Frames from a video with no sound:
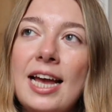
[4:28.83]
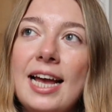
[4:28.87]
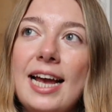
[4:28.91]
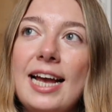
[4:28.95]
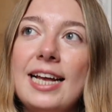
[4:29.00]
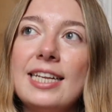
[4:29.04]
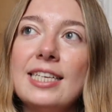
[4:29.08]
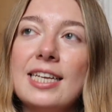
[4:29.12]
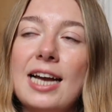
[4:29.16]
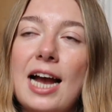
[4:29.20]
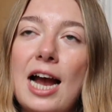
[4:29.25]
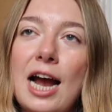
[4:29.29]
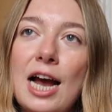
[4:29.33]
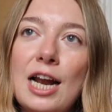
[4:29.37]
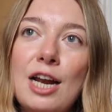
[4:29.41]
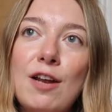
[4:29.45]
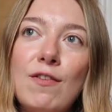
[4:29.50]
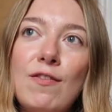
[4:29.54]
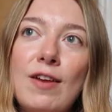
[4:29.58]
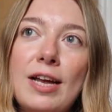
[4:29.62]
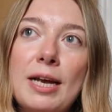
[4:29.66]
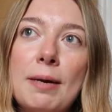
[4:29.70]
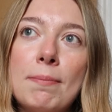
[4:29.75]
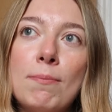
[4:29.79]
it's kind
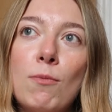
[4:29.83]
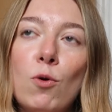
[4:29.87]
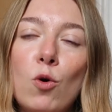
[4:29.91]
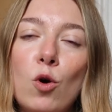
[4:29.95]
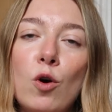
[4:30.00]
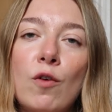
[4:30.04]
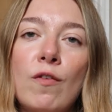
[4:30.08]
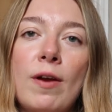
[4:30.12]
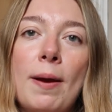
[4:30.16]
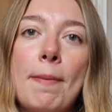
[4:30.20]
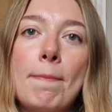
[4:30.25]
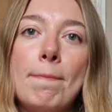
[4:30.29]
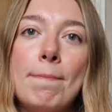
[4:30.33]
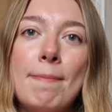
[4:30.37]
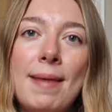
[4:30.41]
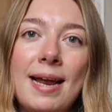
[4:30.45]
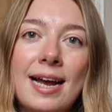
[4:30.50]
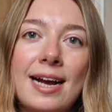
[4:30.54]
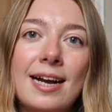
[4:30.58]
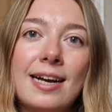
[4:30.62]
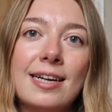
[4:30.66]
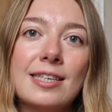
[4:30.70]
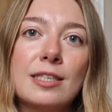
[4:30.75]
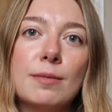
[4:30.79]
of like more of a
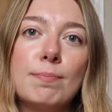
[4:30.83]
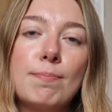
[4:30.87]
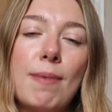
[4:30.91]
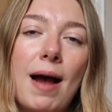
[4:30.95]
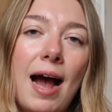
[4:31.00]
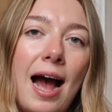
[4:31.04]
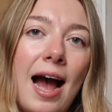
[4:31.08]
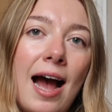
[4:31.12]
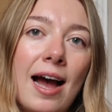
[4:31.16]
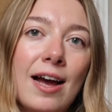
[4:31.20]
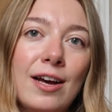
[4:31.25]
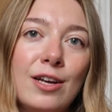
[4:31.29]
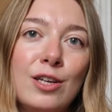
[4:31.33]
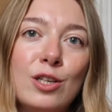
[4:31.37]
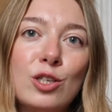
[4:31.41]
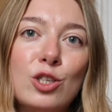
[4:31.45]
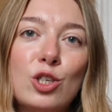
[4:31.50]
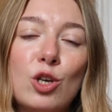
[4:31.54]
mix pattern,